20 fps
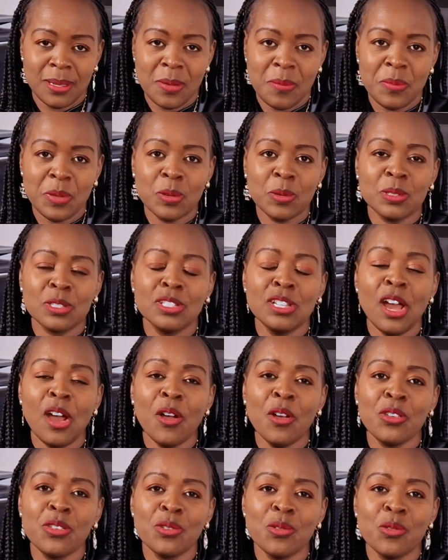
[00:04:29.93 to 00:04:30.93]
because
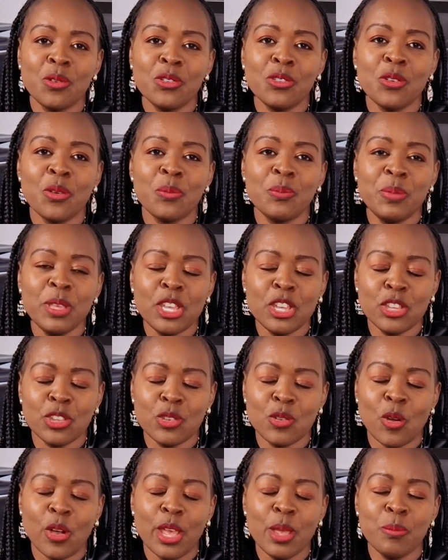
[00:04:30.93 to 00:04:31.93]
now you're big,
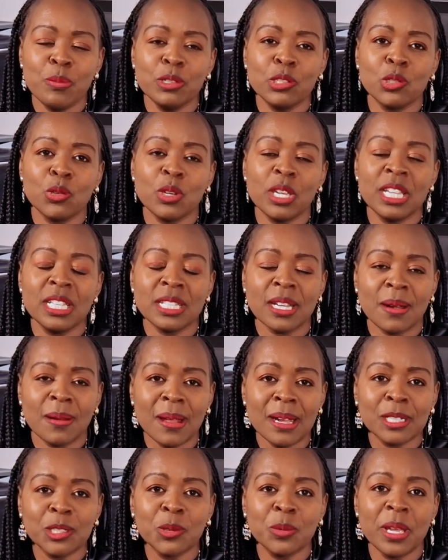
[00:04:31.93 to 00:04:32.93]
you're able to
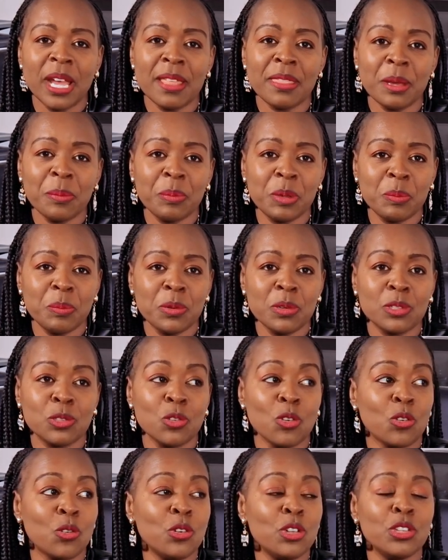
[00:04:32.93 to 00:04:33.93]
interact with other people,
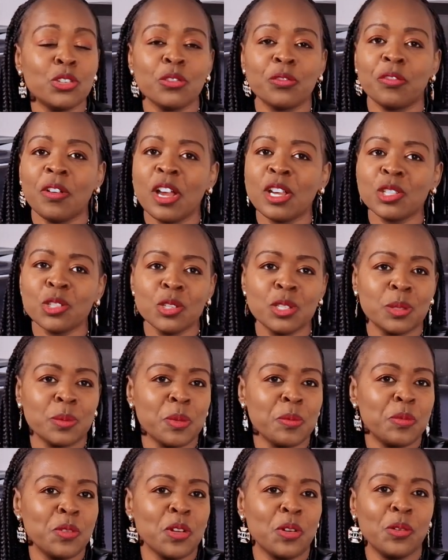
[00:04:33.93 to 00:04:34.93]
you're going to functions,
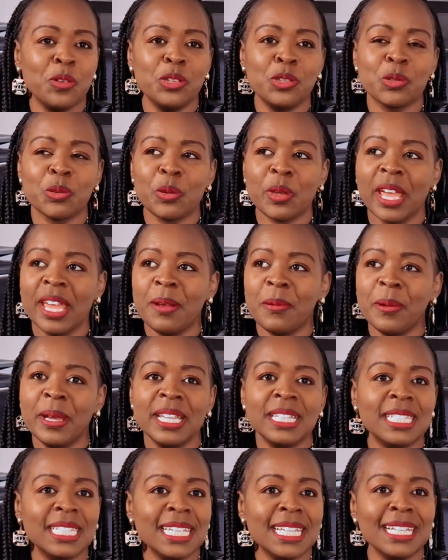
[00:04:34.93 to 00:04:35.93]
maybe you're going to a
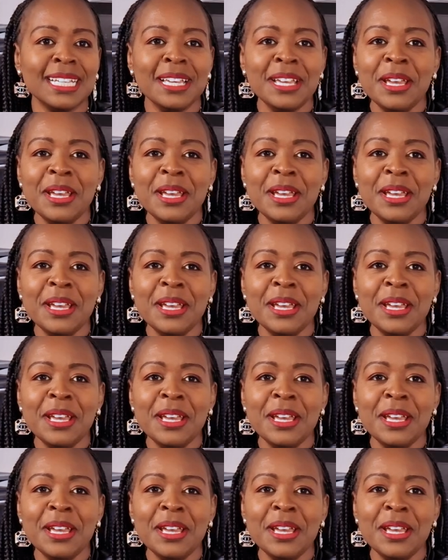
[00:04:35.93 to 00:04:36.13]
wedding,